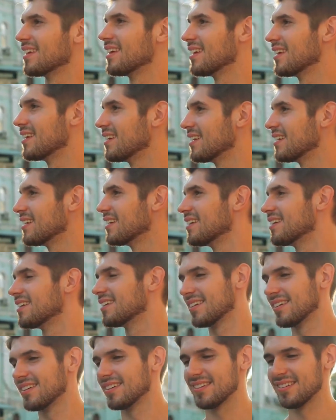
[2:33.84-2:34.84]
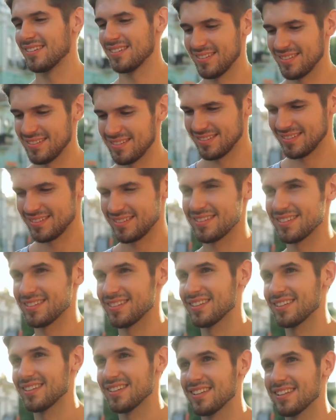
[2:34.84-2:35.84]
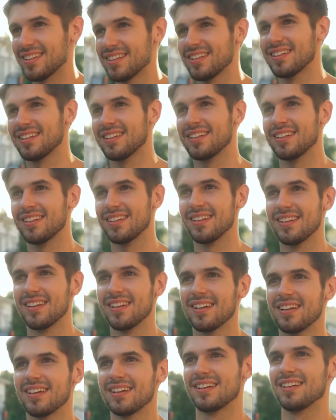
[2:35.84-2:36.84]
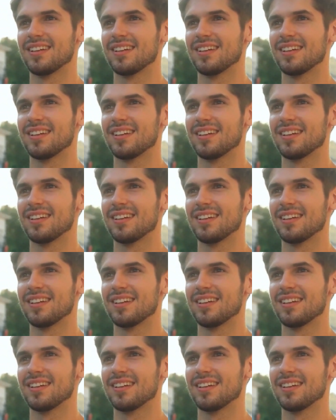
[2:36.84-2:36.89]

good thing happening by doing a few easy things.